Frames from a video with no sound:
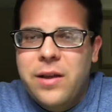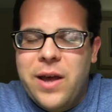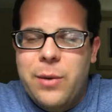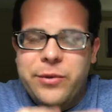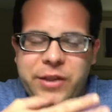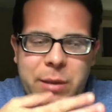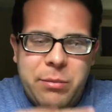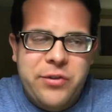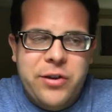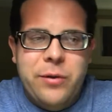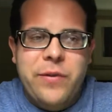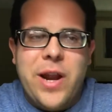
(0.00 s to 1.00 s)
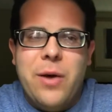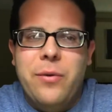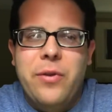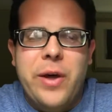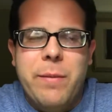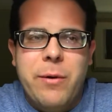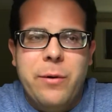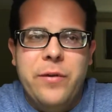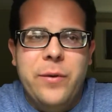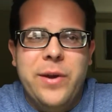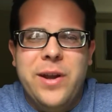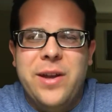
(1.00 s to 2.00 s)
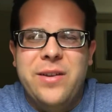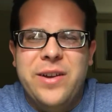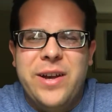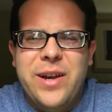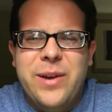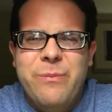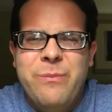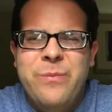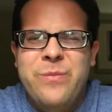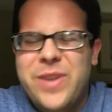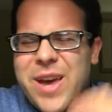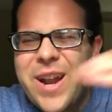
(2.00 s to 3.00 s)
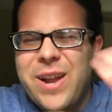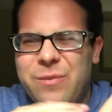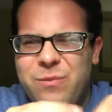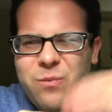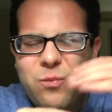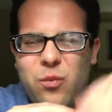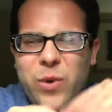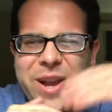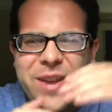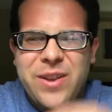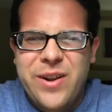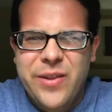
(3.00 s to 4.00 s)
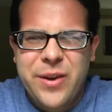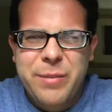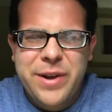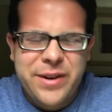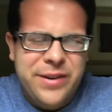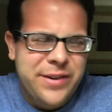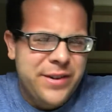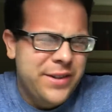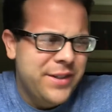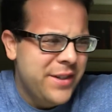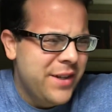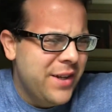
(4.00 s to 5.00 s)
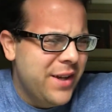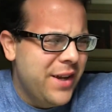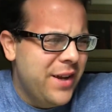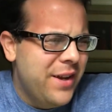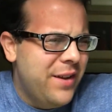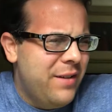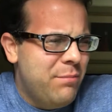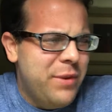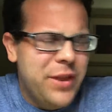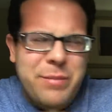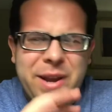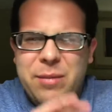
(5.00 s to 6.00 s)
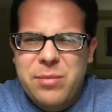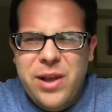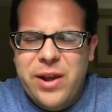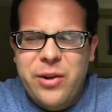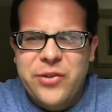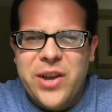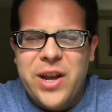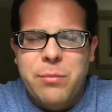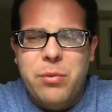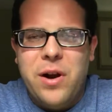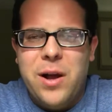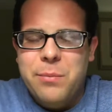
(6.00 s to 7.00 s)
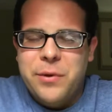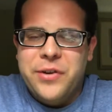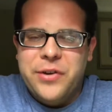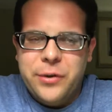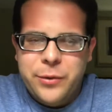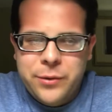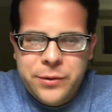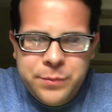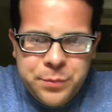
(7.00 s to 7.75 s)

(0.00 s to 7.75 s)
That was the episode that I thought about reviewing, and kind of weakened it a little bit, but the main plot also had a problem or two.